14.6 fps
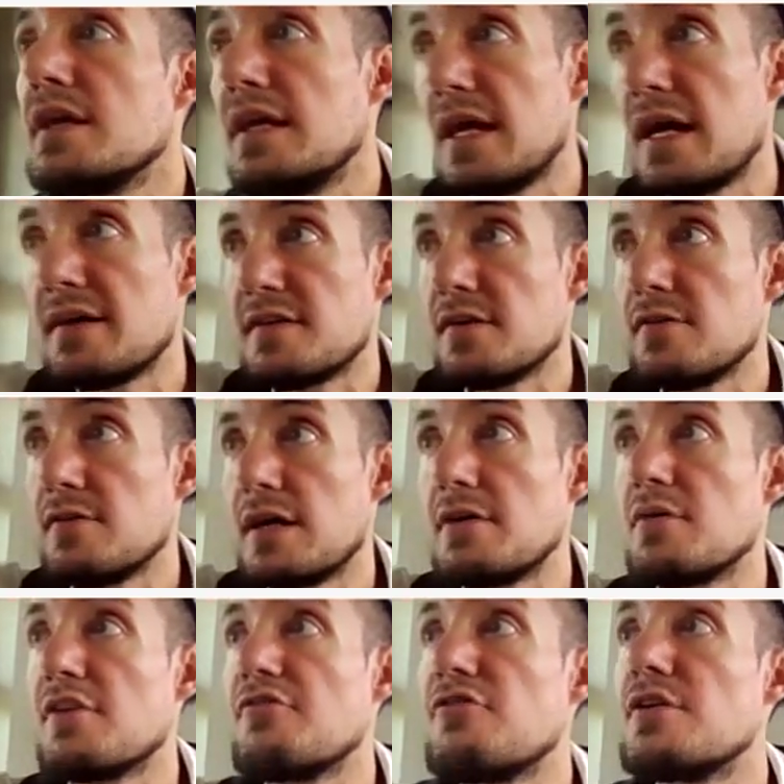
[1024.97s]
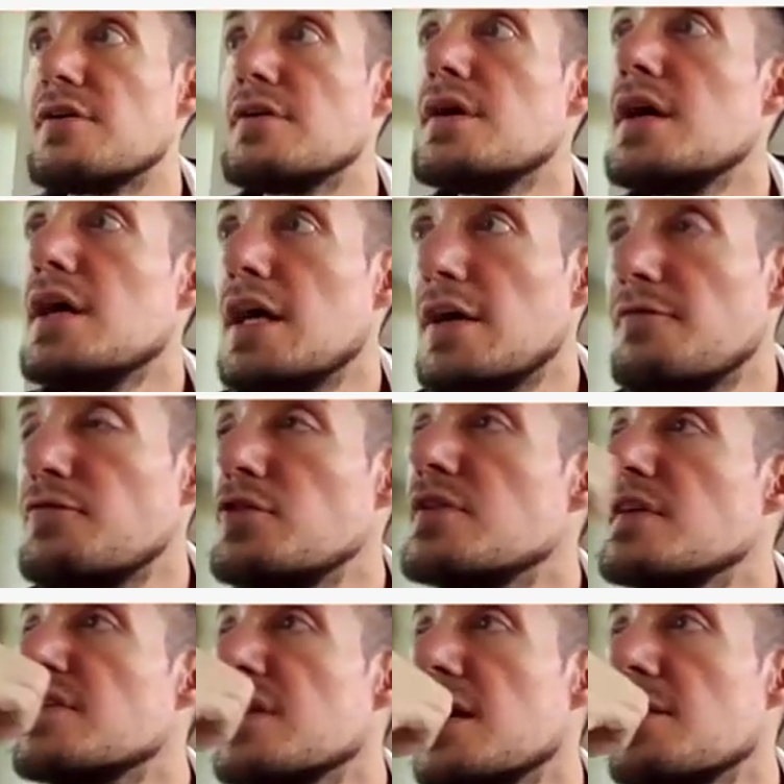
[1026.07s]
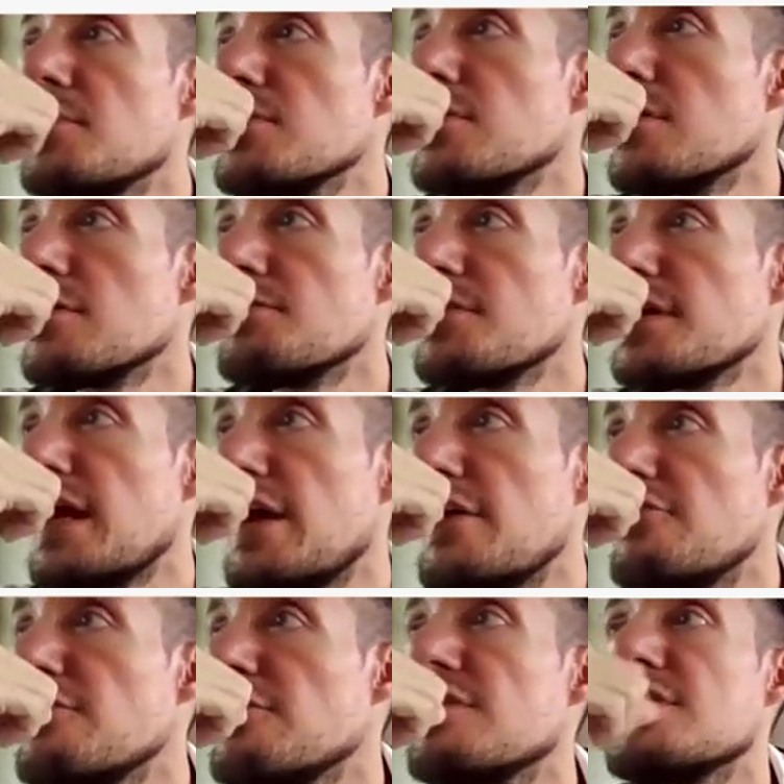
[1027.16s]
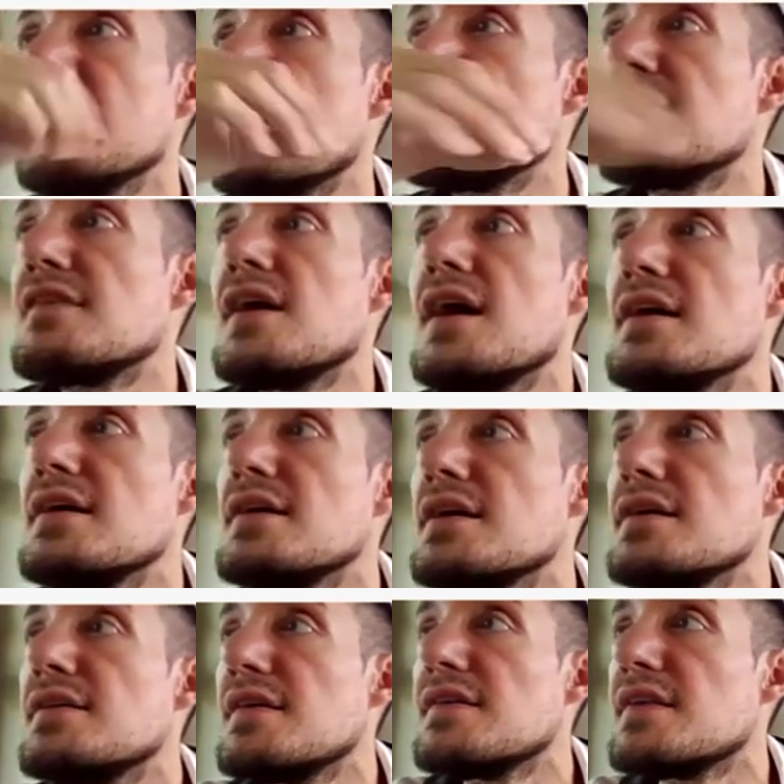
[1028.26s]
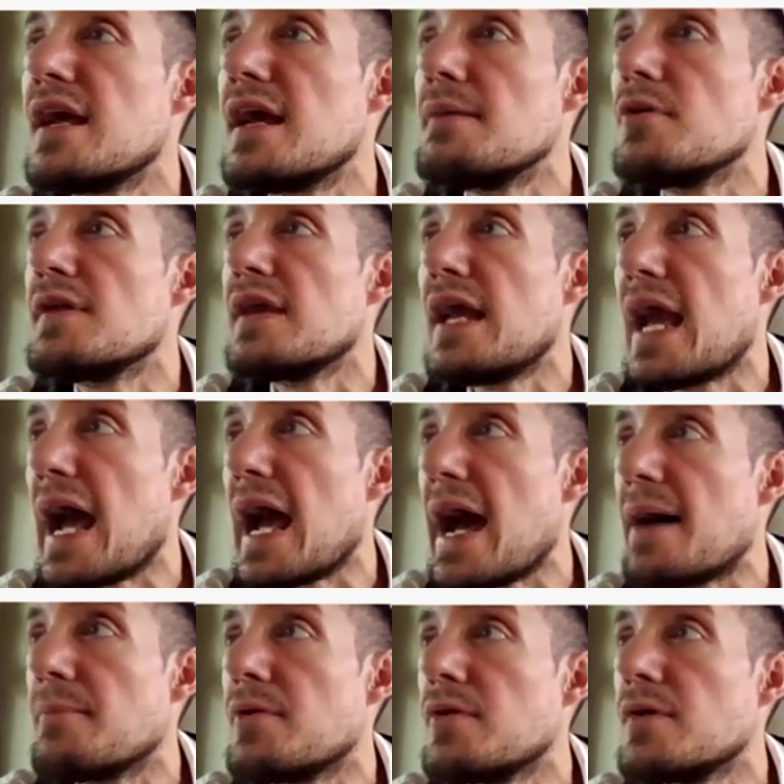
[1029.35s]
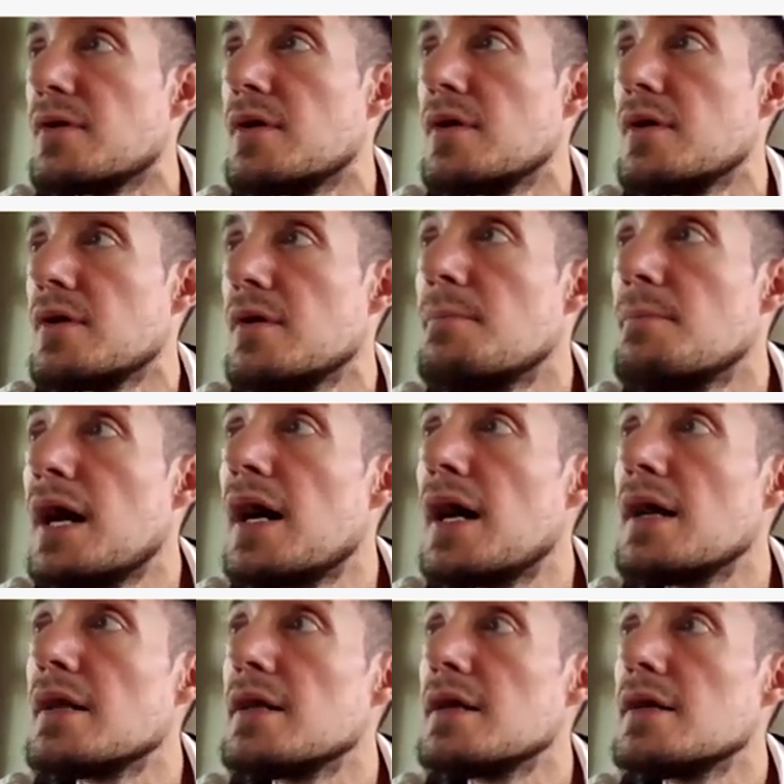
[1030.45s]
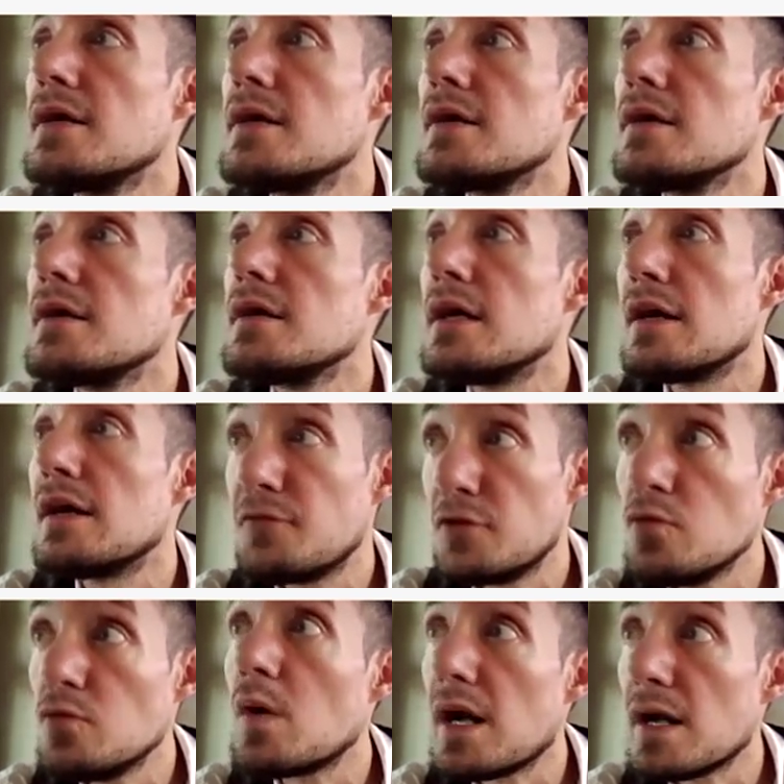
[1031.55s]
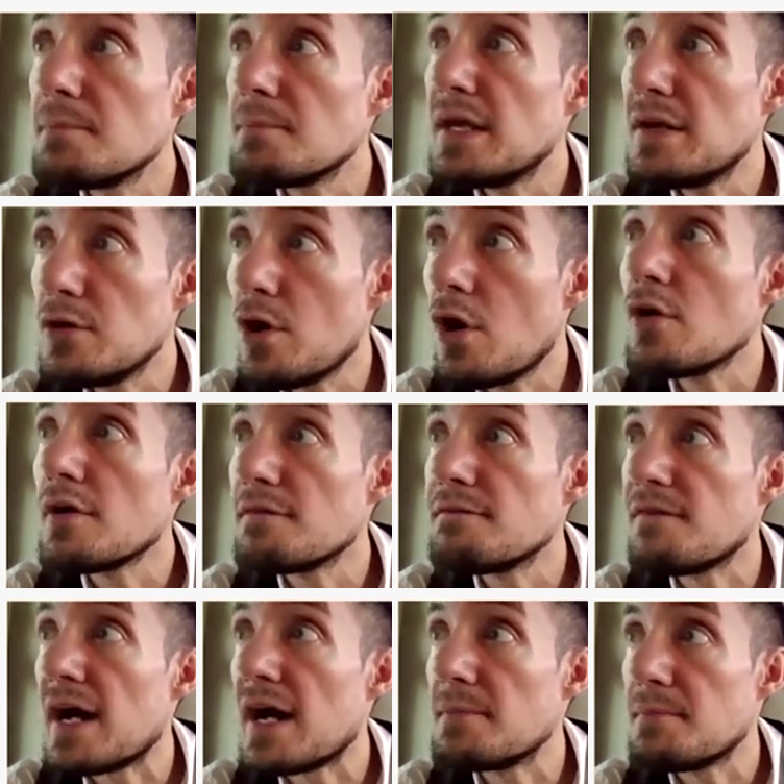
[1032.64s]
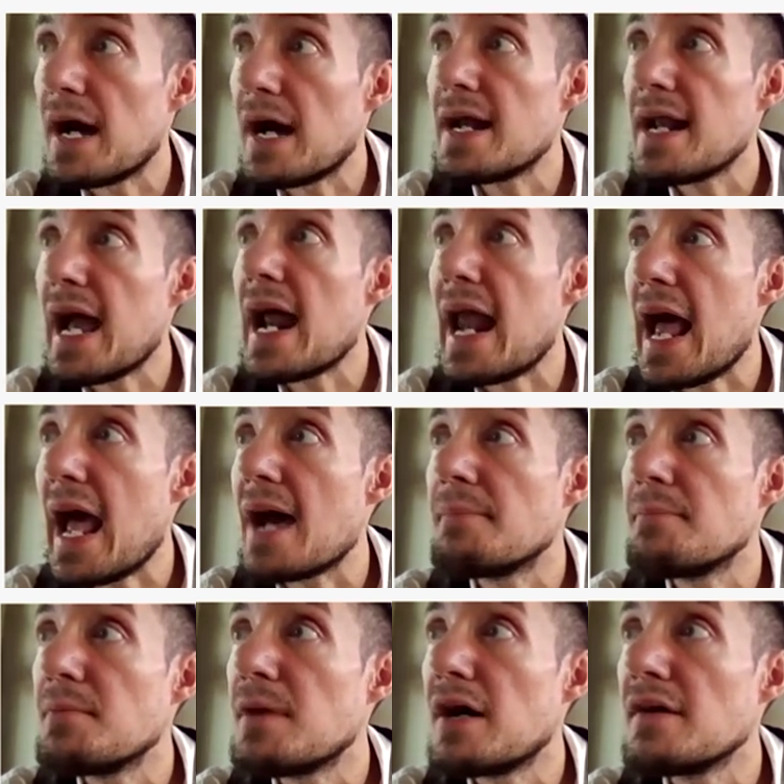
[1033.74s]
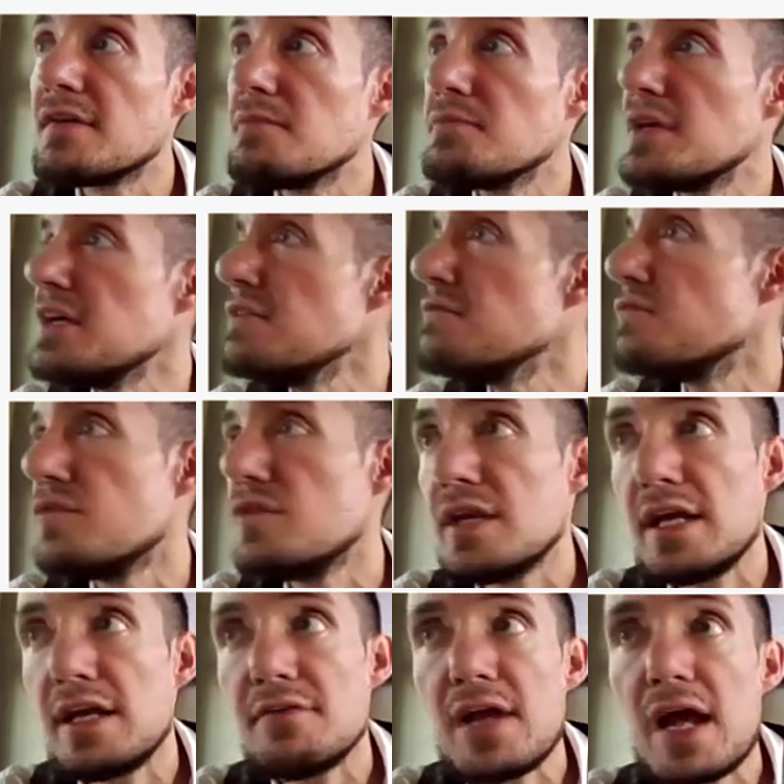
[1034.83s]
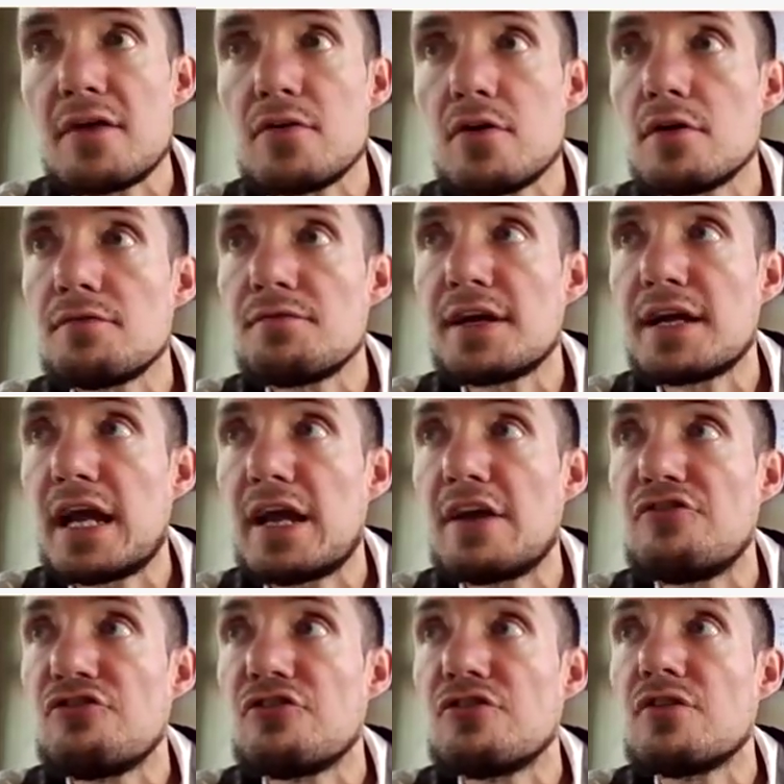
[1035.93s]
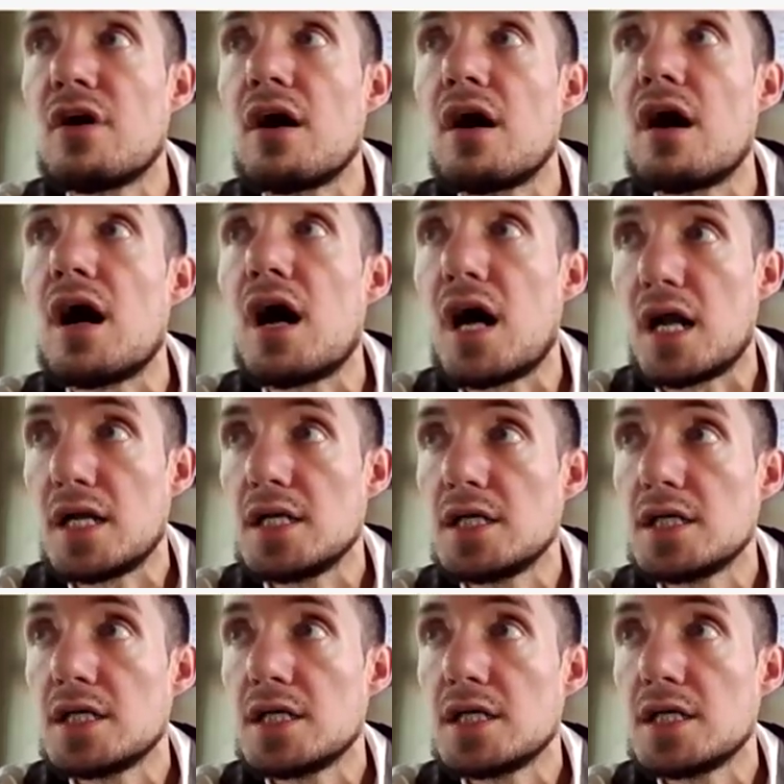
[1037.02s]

He asked a great question. If you disable notifications, that's not going to disable the app. But if you want to be notified by that app about something, leave that notification on.